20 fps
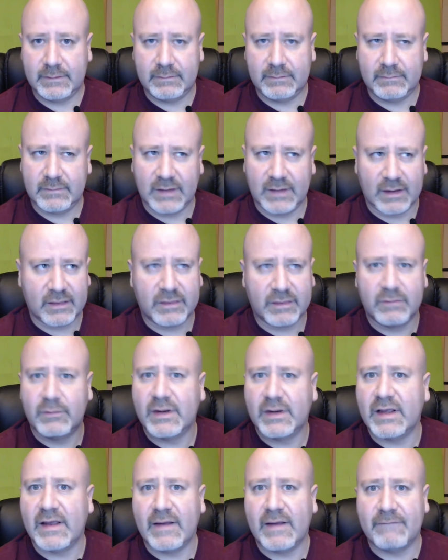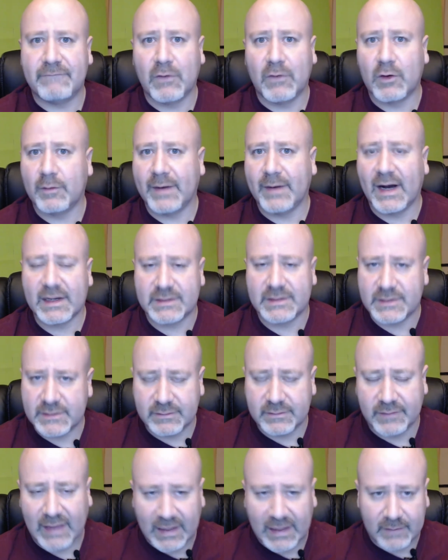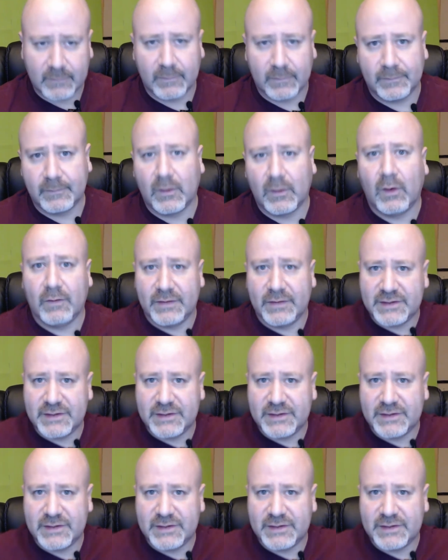like 3 photo boxes, like on the